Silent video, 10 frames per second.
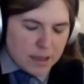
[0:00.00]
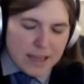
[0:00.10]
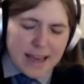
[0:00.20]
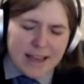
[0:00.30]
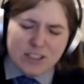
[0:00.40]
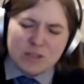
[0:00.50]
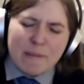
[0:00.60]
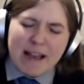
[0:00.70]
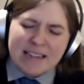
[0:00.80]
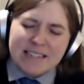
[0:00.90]
Yes,
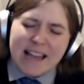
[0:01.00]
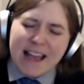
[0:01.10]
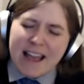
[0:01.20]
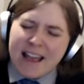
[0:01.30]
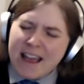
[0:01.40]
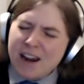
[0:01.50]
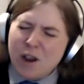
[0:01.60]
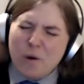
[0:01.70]
my daddy